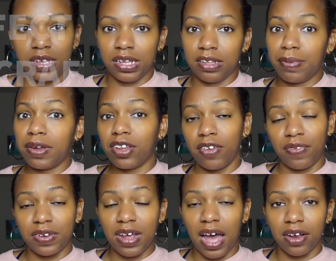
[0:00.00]
especially
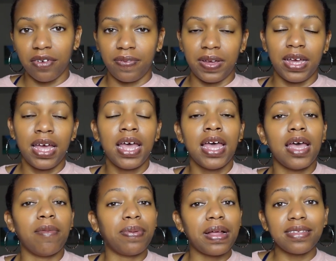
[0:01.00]
photography.
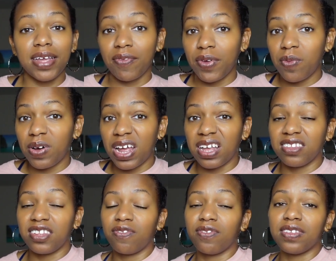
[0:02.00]
And plus, everyone has
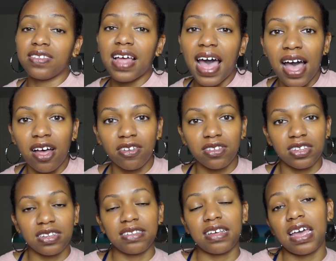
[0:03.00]
different styles
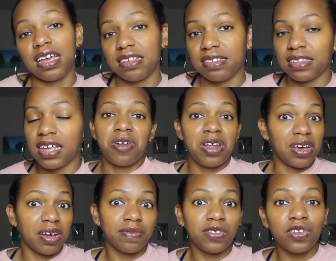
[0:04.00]
and tastes when it
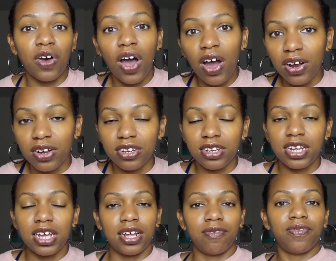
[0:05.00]
comes to art
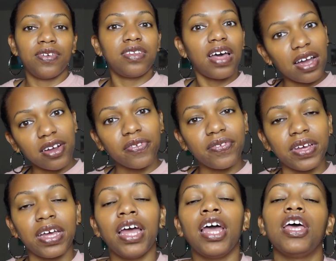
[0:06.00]
and photography.